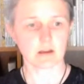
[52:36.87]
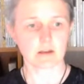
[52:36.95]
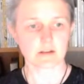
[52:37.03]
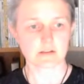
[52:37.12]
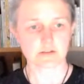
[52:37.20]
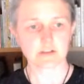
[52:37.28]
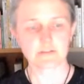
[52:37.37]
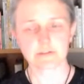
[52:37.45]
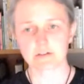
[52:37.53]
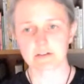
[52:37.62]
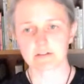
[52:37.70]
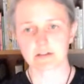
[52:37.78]
So if you're
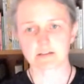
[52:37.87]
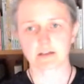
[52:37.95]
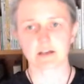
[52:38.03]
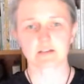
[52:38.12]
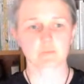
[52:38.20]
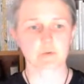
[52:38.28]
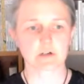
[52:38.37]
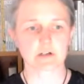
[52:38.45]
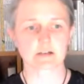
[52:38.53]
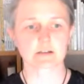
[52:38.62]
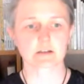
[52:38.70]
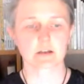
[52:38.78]
in that kind of
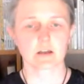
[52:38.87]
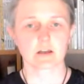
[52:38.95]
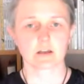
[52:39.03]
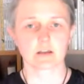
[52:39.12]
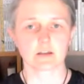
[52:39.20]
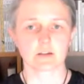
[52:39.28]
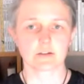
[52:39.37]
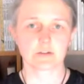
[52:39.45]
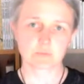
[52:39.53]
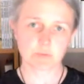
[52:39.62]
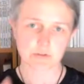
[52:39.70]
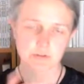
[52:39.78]
world, you'd
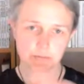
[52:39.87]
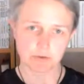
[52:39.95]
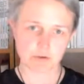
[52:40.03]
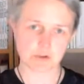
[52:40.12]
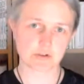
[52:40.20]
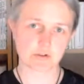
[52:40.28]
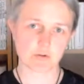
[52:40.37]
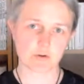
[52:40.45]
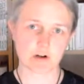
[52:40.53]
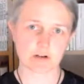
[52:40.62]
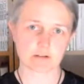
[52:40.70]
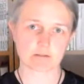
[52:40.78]
want to push
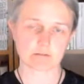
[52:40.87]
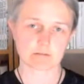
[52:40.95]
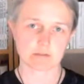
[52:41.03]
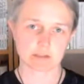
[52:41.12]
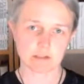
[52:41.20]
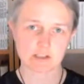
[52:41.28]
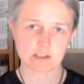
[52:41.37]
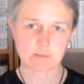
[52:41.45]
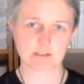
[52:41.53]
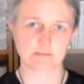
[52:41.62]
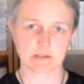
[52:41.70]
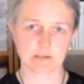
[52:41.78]
your
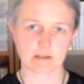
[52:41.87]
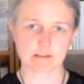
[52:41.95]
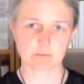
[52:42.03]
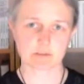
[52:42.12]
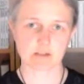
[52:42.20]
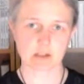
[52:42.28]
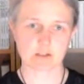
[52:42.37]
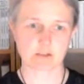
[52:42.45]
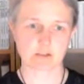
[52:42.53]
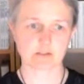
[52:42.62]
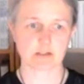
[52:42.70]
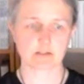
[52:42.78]
tenant-specific customizations
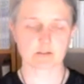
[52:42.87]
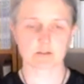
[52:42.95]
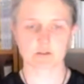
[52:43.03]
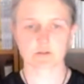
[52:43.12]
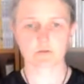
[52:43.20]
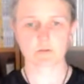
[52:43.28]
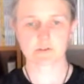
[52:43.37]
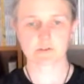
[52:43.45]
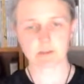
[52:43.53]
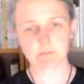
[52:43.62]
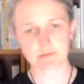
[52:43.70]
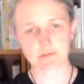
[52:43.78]
into
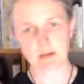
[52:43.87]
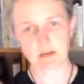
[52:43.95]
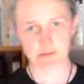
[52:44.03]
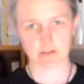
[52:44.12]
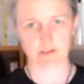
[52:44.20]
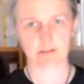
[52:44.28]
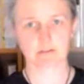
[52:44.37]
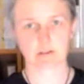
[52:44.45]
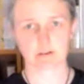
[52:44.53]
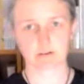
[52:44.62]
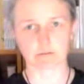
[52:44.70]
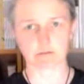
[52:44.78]
something outside of
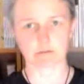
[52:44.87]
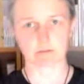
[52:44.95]
code.